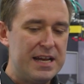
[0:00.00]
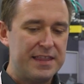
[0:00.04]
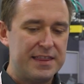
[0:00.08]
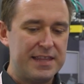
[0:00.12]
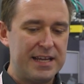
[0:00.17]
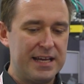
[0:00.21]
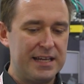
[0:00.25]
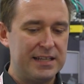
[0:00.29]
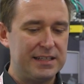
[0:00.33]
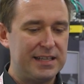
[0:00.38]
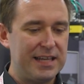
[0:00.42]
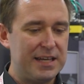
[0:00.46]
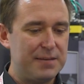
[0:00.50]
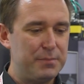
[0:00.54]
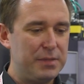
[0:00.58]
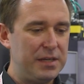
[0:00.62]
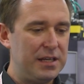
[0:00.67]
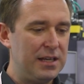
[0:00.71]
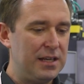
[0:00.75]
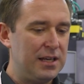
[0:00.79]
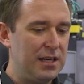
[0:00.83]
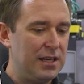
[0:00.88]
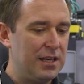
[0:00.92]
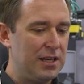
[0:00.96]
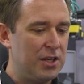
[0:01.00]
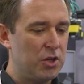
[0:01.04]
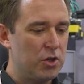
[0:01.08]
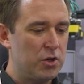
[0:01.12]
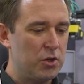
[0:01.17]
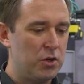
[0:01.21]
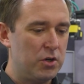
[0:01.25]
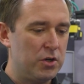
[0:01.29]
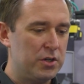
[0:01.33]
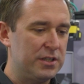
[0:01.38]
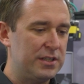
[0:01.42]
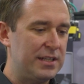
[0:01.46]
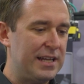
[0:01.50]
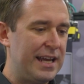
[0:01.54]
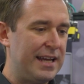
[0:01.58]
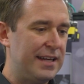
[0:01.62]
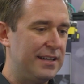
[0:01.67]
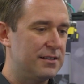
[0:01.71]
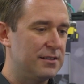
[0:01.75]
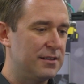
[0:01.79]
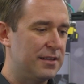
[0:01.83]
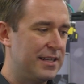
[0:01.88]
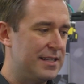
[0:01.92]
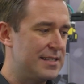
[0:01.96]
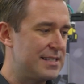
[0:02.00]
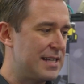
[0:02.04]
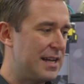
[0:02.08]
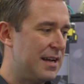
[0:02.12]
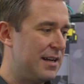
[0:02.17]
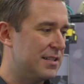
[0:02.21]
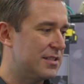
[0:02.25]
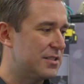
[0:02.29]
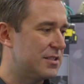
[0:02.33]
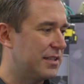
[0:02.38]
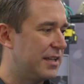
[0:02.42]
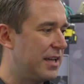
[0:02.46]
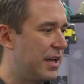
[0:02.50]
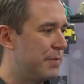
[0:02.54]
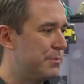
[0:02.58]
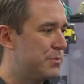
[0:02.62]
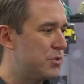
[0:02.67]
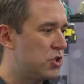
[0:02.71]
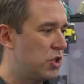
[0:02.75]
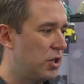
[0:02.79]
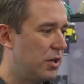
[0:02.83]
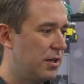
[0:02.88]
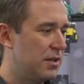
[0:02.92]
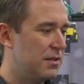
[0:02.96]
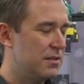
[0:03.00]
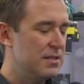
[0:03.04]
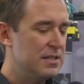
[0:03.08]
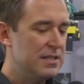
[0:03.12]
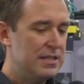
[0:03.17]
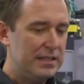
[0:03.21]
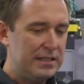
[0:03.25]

that can be, on an angle that's hard to capture.